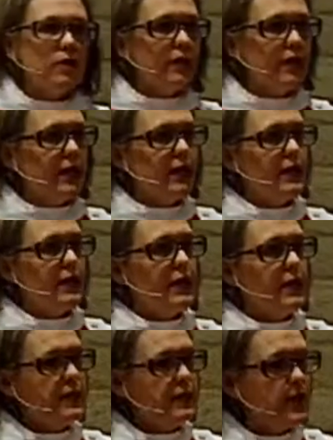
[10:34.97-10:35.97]
in, and
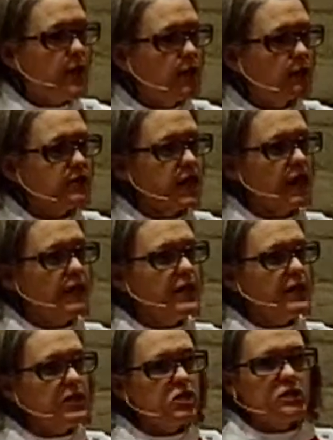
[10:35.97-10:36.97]
he knelt at
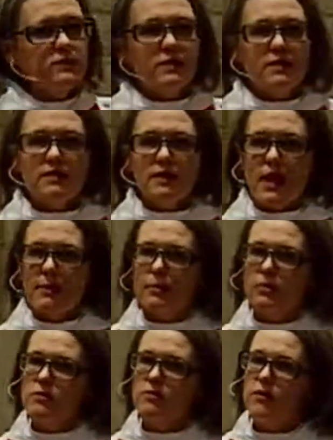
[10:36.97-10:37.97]
each of the
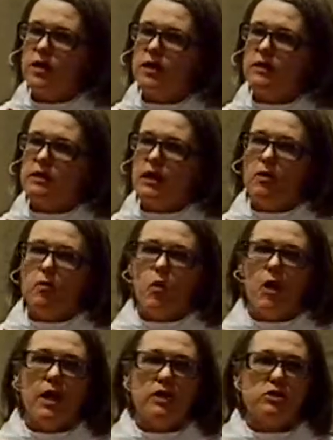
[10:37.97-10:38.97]
disciples' feet and
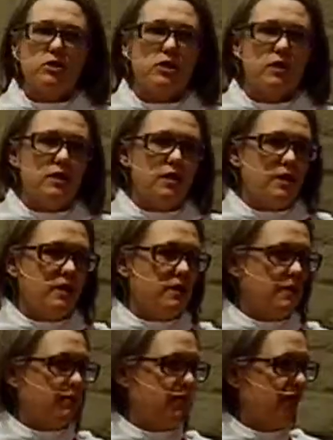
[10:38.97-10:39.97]
washed
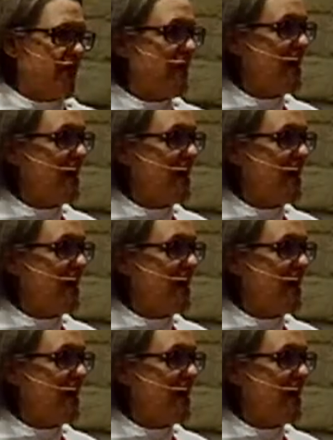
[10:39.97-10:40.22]
their feet. I